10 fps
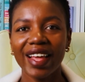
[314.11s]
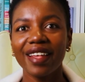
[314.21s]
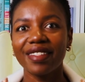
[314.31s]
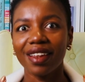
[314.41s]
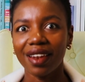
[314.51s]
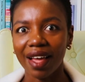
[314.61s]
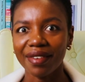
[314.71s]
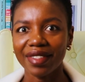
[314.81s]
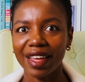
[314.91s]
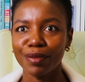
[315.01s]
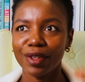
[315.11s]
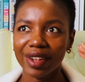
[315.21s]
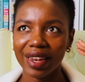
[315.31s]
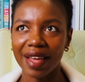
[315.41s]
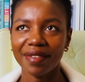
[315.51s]
It's a lifestyle.
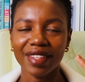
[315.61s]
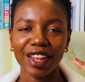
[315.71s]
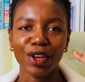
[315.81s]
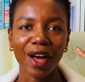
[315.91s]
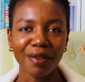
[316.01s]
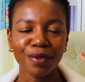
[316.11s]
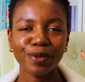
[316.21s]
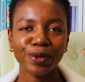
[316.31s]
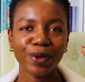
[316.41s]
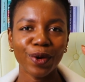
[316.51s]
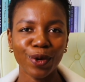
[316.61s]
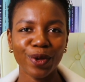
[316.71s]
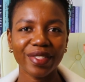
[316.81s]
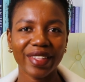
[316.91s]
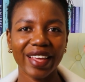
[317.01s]
You have to
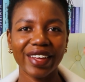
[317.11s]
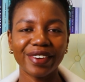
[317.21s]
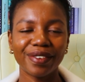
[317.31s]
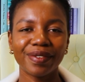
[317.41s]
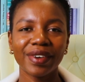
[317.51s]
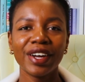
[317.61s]
always think of